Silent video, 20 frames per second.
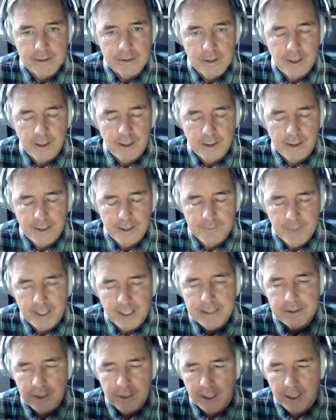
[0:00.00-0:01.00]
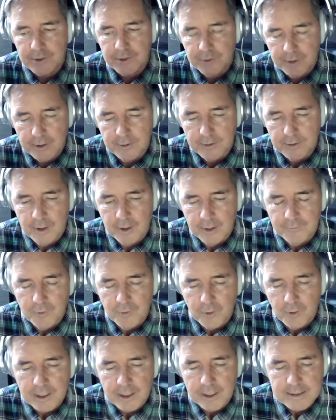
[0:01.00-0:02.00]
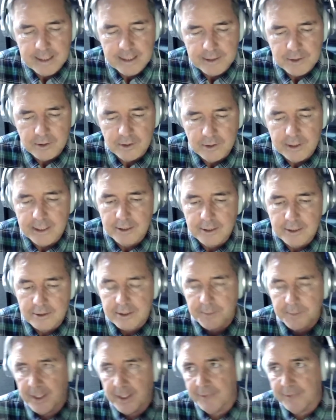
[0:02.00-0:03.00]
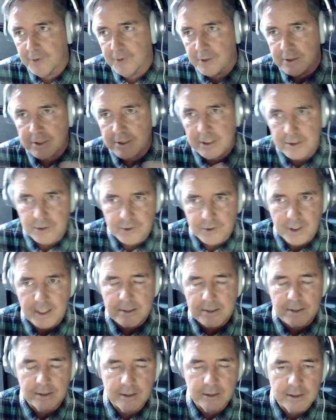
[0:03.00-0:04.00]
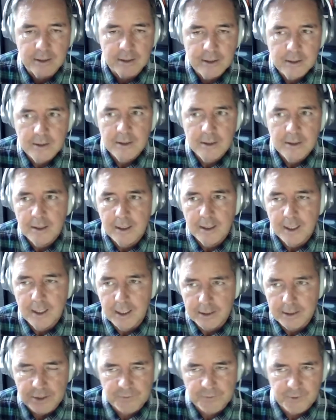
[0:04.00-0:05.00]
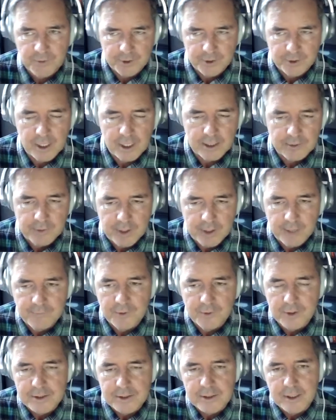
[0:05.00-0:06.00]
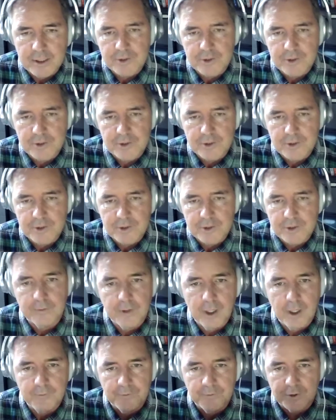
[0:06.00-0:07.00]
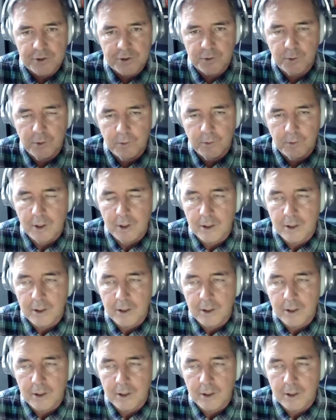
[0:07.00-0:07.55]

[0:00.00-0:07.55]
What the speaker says: in my doctorate of organizational leadership, and I focus on stress, and just for the doctorate, I focus on stress and virtual work.